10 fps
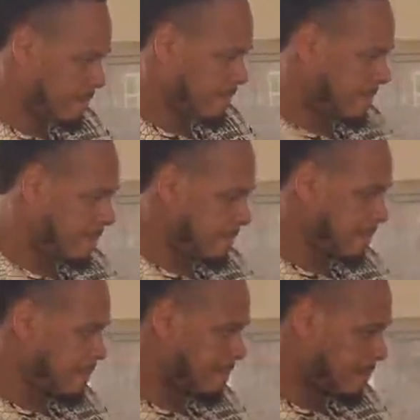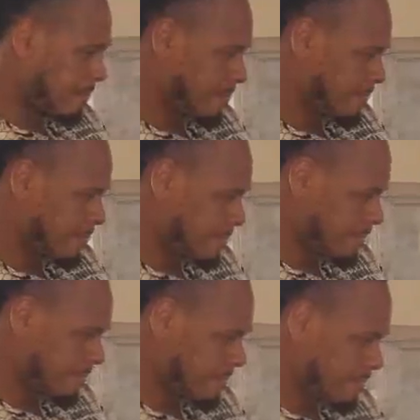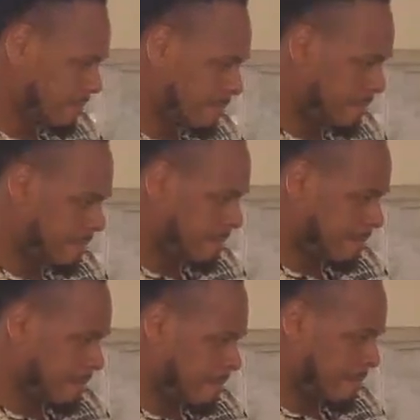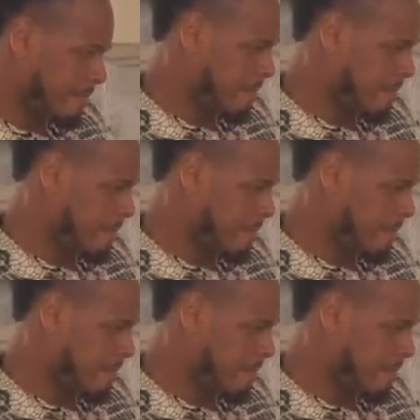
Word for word: you can get in touch with me, right?